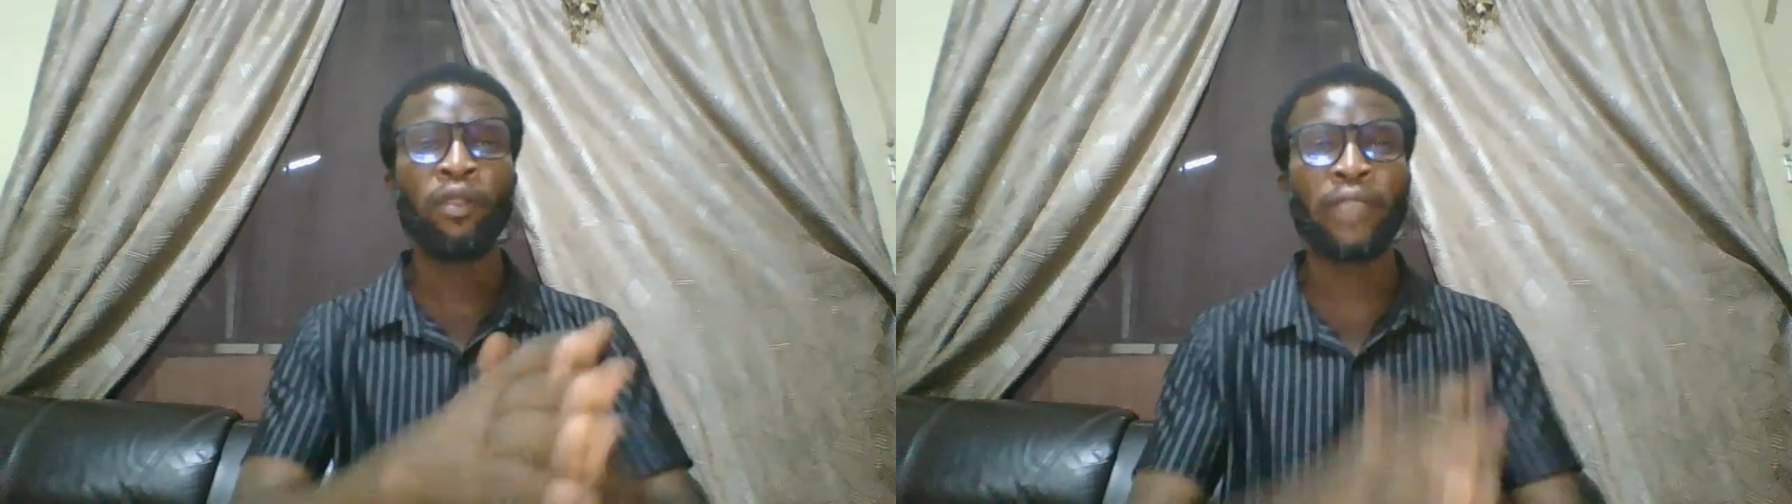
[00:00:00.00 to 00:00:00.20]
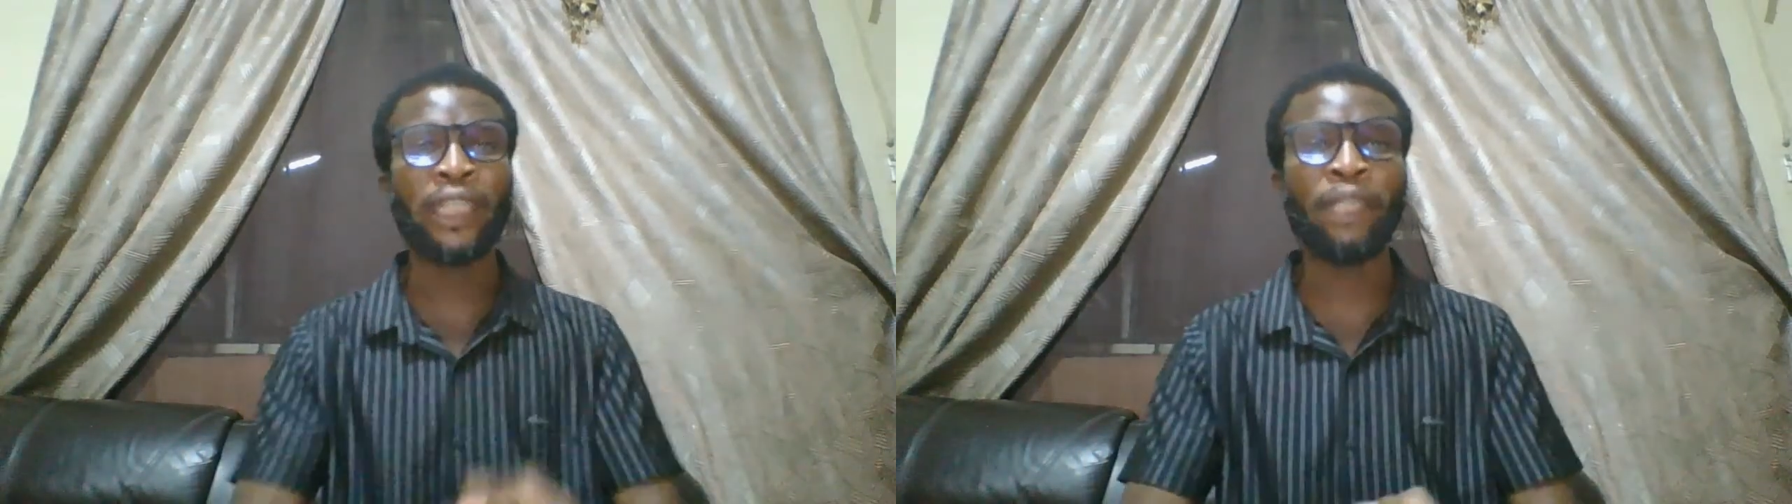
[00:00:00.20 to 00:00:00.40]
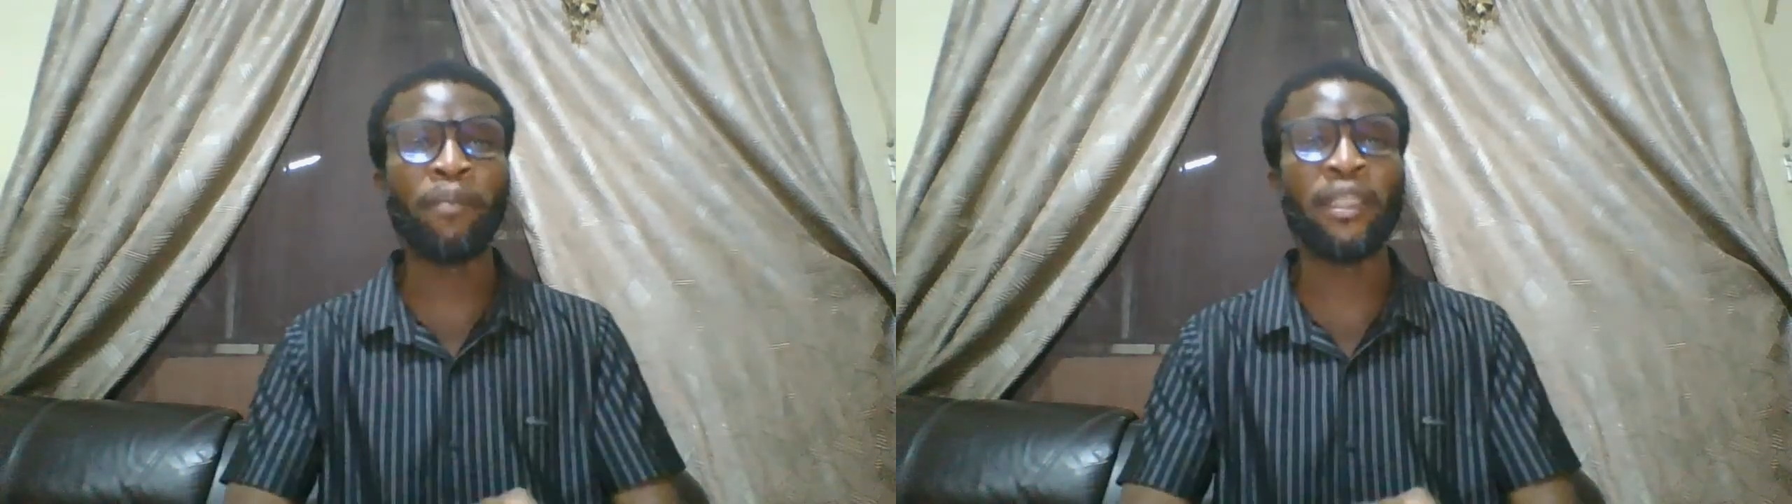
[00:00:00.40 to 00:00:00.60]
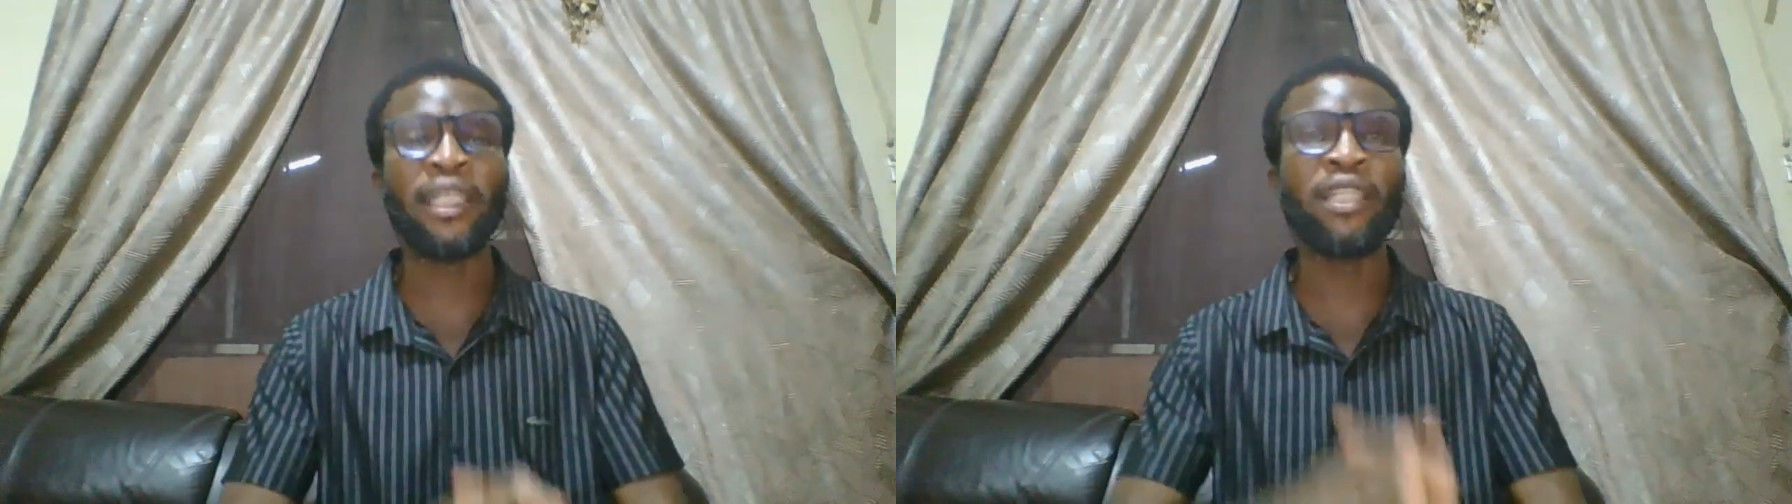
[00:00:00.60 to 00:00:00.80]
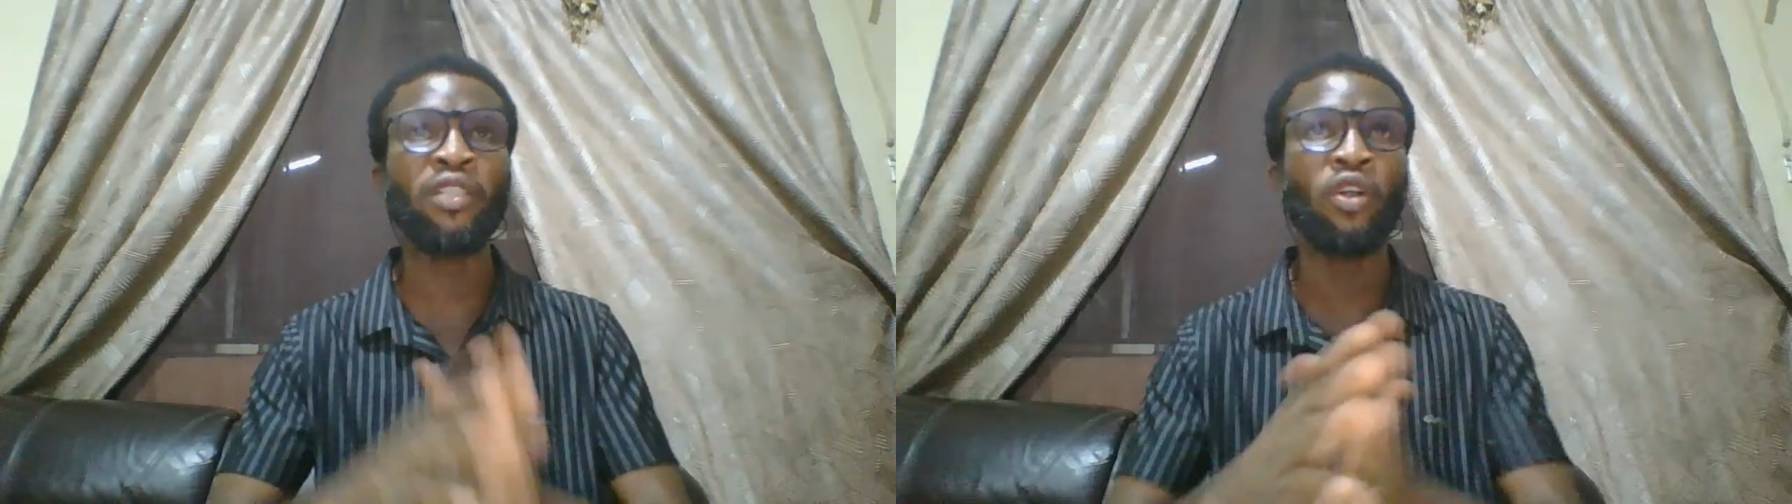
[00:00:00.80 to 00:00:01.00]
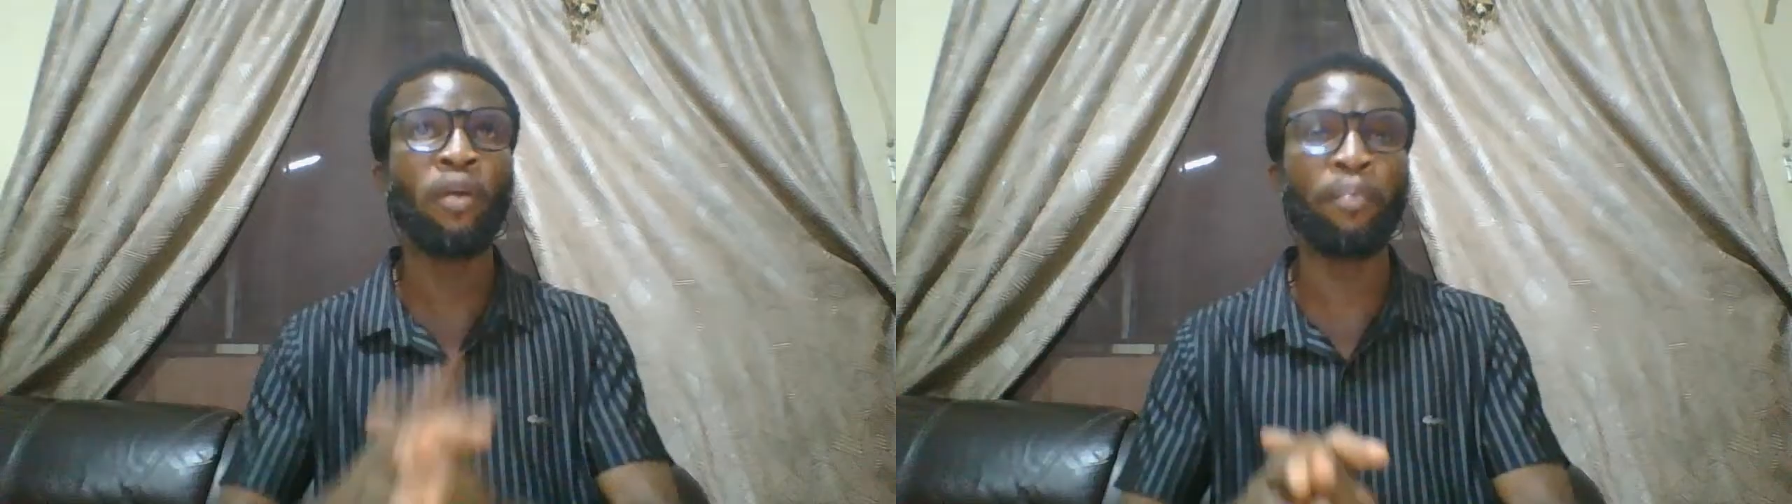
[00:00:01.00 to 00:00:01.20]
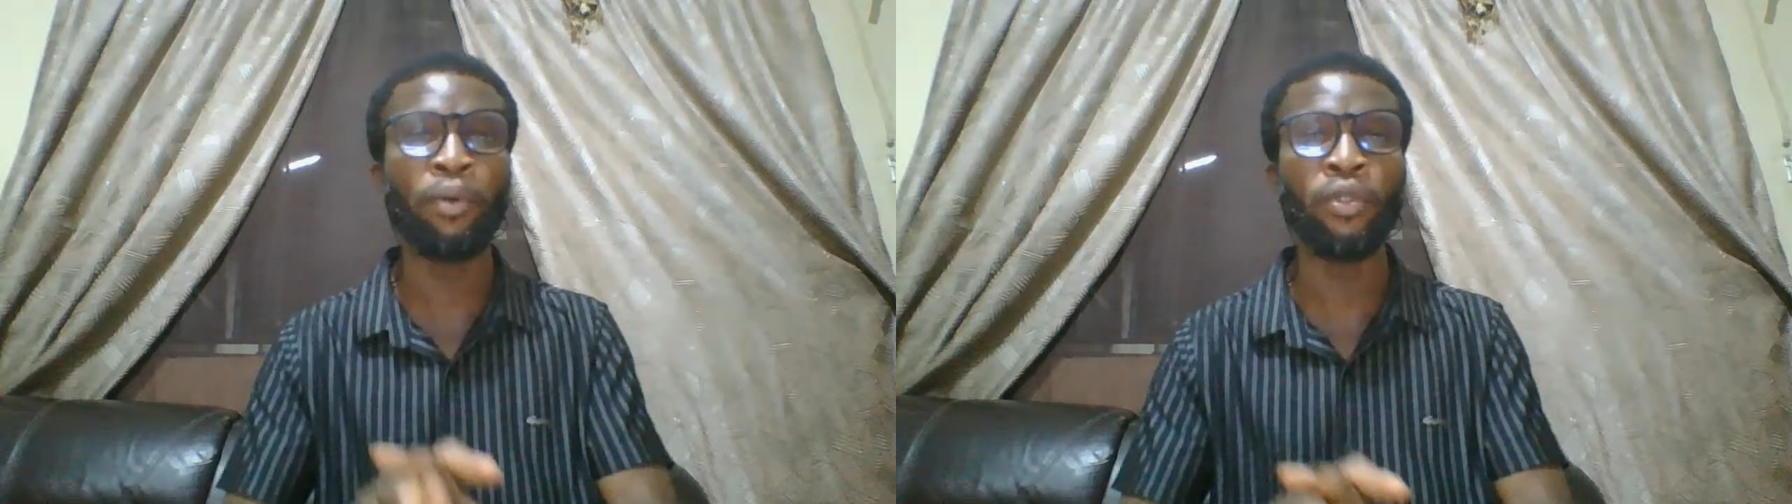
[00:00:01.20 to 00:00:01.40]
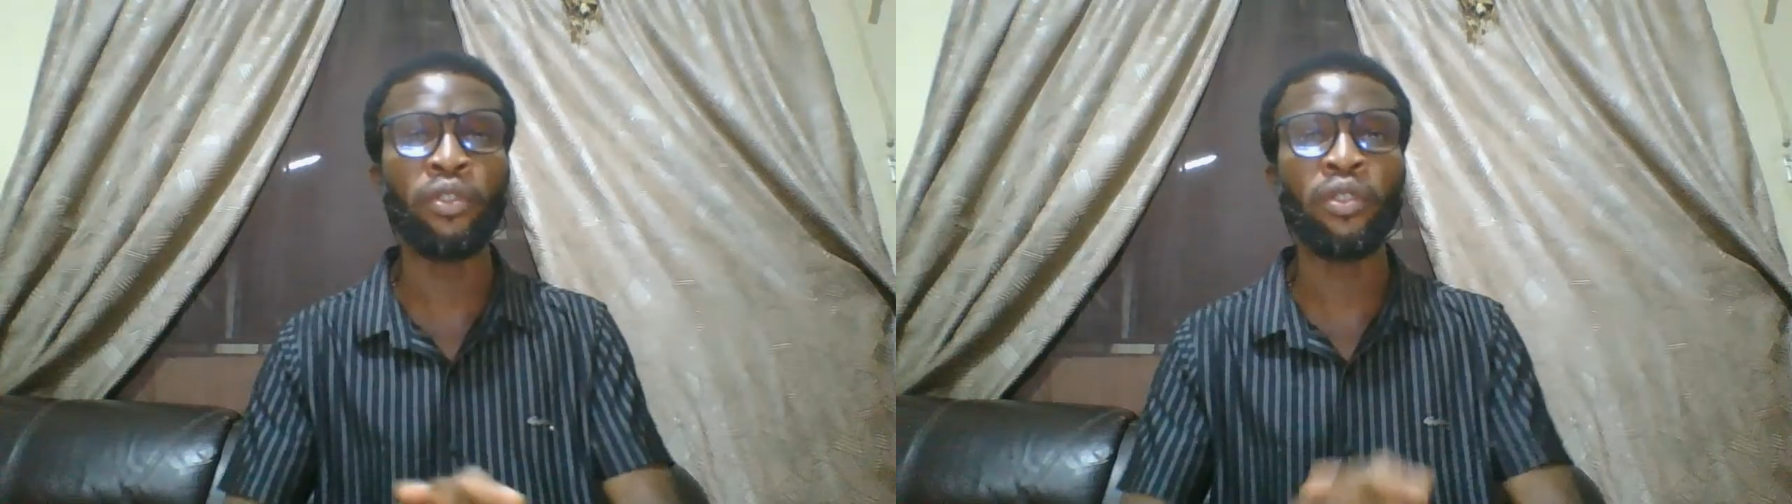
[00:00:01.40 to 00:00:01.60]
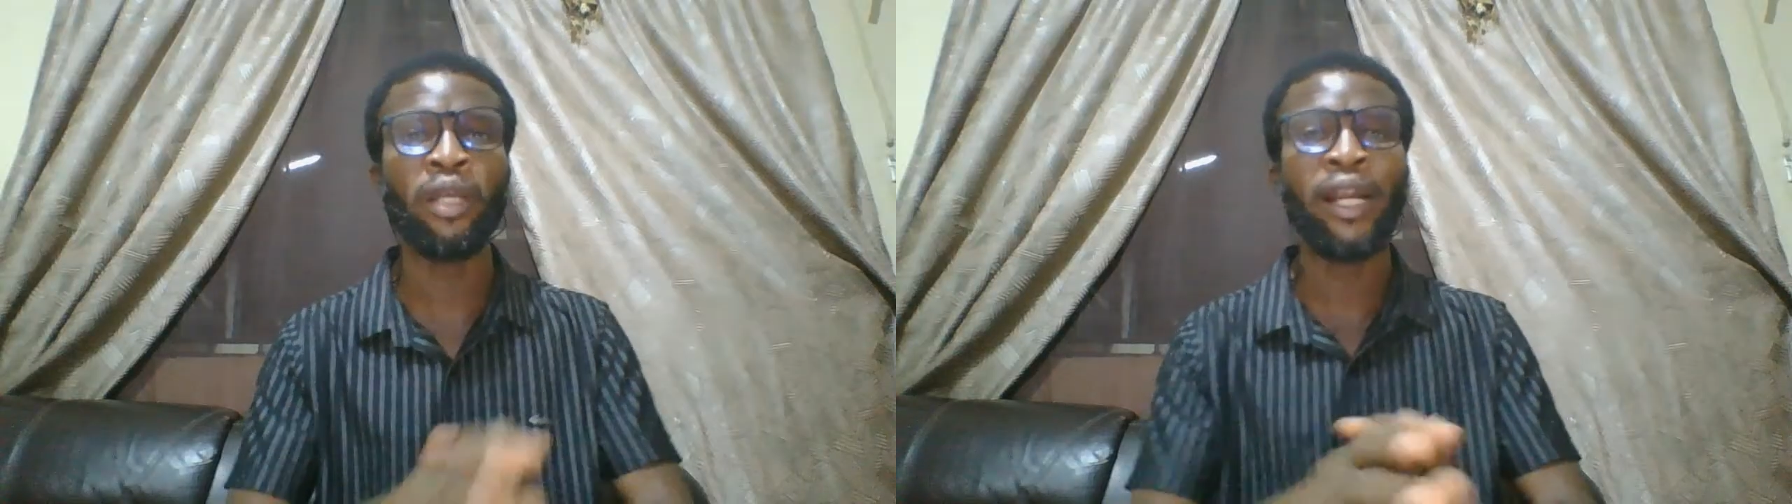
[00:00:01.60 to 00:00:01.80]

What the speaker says: 30% compost,